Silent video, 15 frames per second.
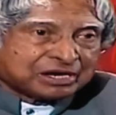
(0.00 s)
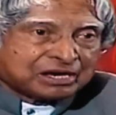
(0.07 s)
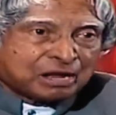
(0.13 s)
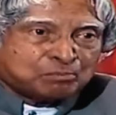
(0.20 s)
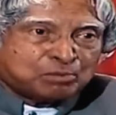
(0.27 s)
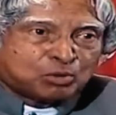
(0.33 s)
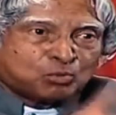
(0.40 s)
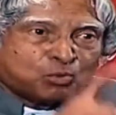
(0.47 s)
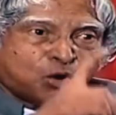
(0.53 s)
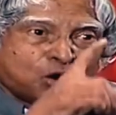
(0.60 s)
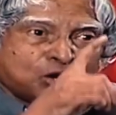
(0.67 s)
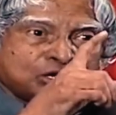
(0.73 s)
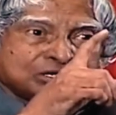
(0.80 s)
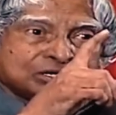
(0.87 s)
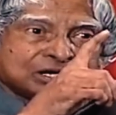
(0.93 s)
number
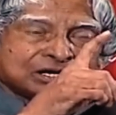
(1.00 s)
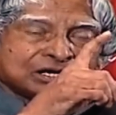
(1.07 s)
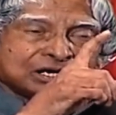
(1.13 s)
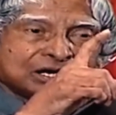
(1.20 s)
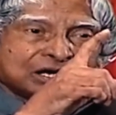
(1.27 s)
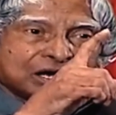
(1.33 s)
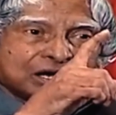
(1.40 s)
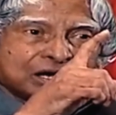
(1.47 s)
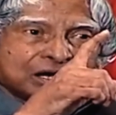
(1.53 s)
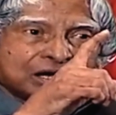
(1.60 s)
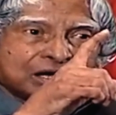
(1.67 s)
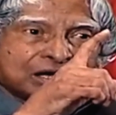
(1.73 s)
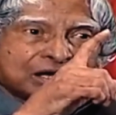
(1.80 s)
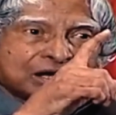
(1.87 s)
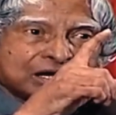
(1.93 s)
1
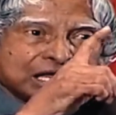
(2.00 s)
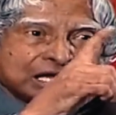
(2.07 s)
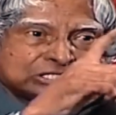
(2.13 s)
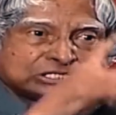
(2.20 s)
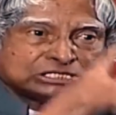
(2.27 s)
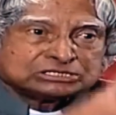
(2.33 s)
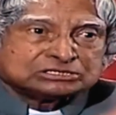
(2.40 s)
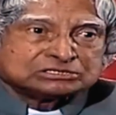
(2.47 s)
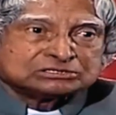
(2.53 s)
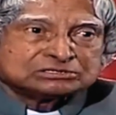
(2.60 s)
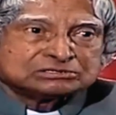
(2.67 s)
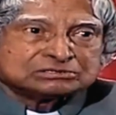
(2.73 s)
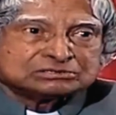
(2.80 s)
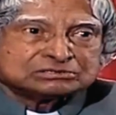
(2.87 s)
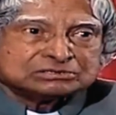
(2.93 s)
nation
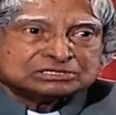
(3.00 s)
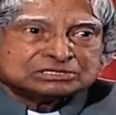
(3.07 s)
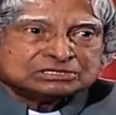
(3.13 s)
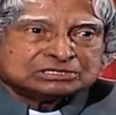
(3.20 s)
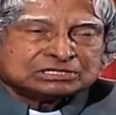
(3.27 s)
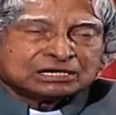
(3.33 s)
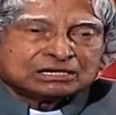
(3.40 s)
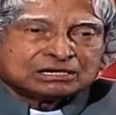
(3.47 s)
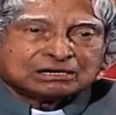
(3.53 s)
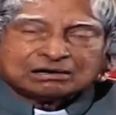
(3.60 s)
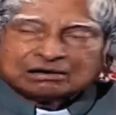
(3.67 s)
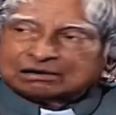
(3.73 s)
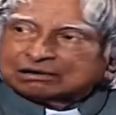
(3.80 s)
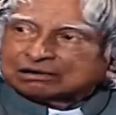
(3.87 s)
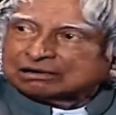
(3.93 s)
in
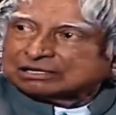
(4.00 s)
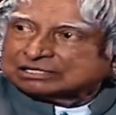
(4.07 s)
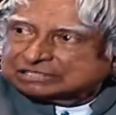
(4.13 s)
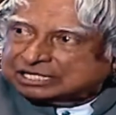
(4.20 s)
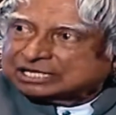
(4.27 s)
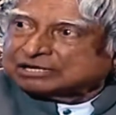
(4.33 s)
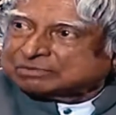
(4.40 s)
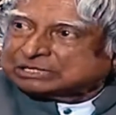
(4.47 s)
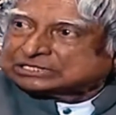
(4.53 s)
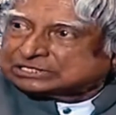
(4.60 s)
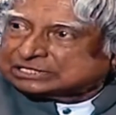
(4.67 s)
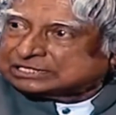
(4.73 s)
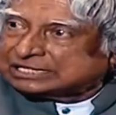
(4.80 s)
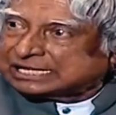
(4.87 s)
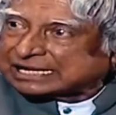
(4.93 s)
the
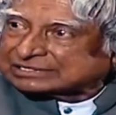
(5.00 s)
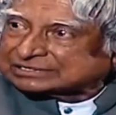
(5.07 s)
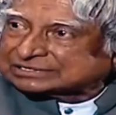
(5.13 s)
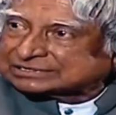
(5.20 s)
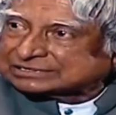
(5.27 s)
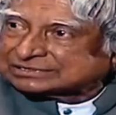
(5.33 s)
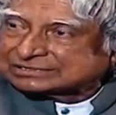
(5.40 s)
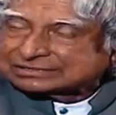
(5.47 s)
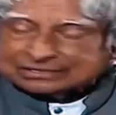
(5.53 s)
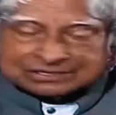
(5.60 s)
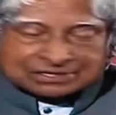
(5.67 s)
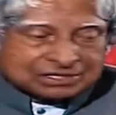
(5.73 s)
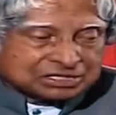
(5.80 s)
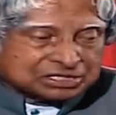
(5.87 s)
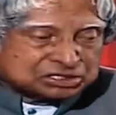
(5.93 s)
innovation index?
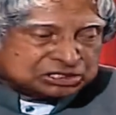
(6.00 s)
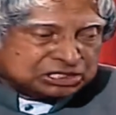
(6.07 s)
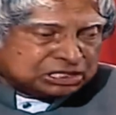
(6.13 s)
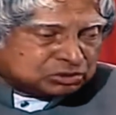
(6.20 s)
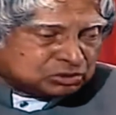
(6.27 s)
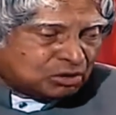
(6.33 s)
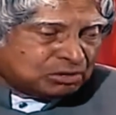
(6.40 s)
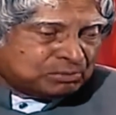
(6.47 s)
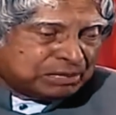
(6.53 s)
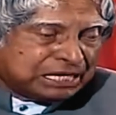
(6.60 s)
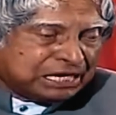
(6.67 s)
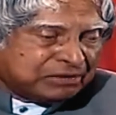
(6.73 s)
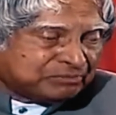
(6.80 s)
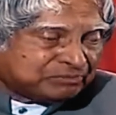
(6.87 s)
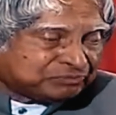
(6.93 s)
She told
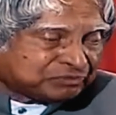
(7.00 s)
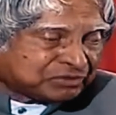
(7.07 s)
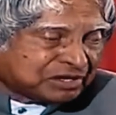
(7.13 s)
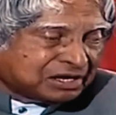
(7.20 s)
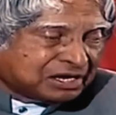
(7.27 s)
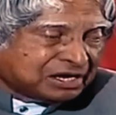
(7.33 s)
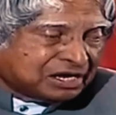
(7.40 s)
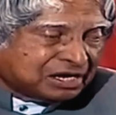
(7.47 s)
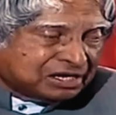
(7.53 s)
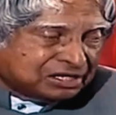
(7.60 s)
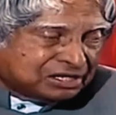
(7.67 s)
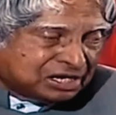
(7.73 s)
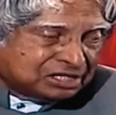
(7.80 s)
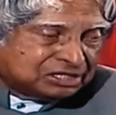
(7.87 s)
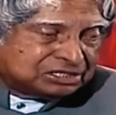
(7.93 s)
me,
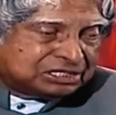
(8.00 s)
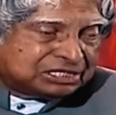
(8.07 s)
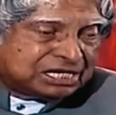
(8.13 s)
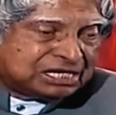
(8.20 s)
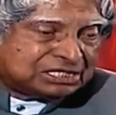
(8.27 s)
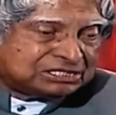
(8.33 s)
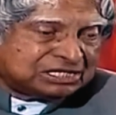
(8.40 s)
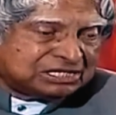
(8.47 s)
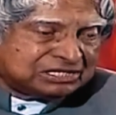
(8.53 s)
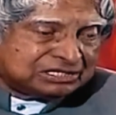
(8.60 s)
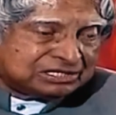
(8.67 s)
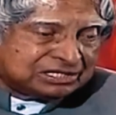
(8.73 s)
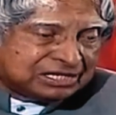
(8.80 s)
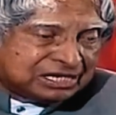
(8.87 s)
education